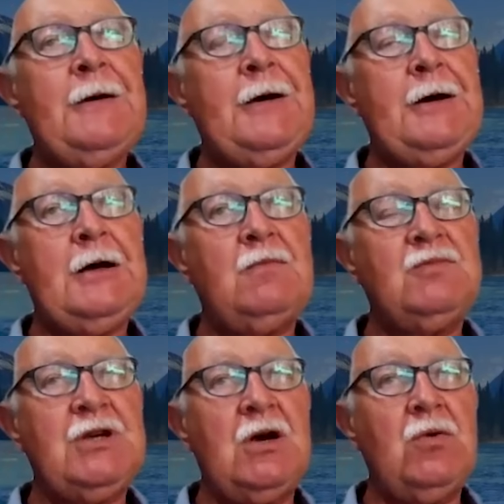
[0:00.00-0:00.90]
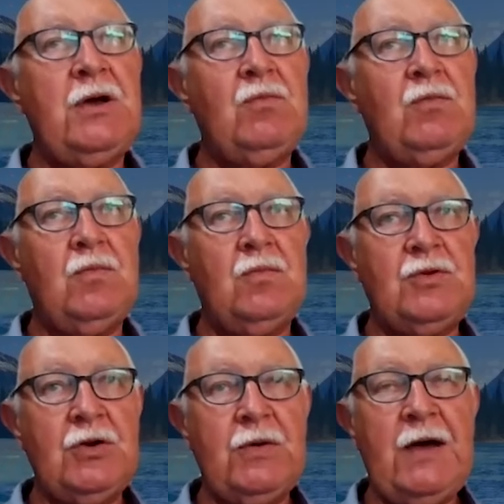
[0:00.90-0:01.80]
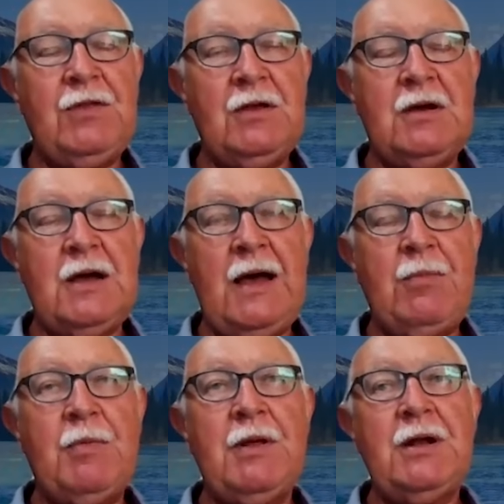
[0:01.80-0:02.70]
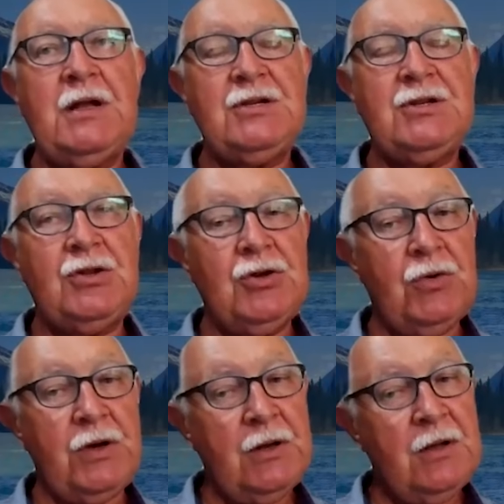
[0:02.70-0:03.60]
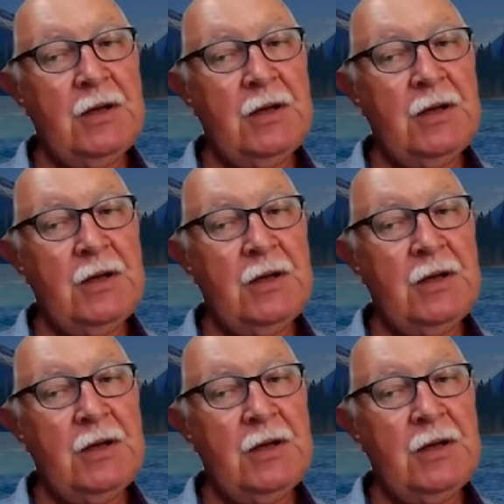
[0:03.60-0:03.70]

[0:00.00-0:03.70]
Um, so we do have the capabilities to do it.